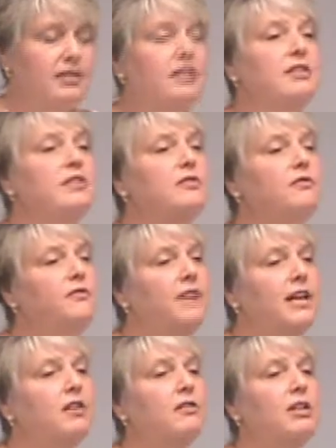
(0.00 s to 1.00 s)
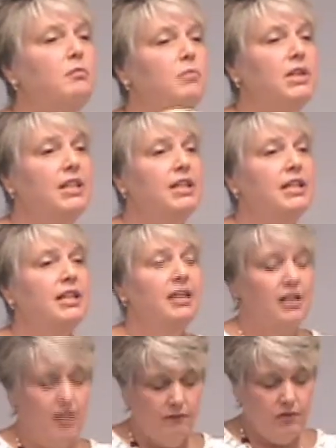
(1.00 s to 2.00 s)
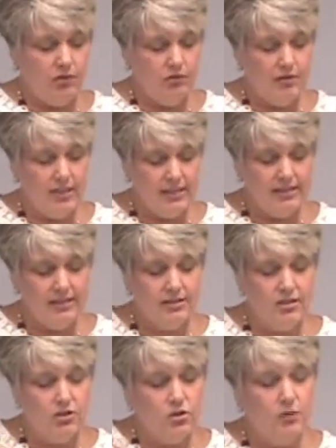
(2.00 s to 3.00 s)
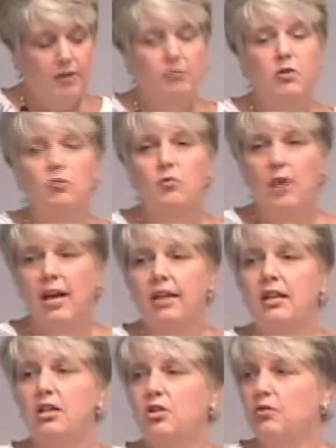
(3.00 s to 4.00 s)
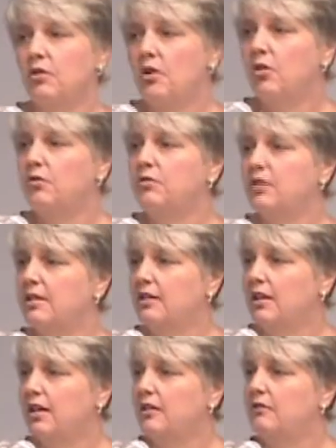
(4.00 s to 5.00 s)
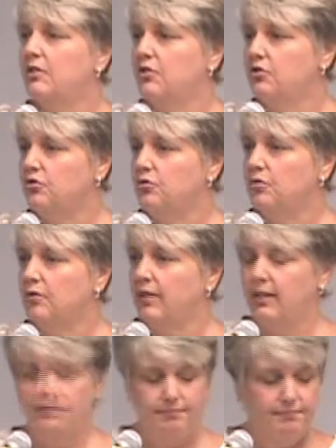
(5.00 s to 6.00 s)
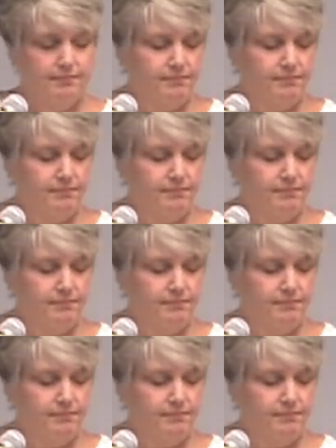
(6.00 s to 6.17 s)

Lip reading: Since the very beginning of your existence, you have been writing your own love story.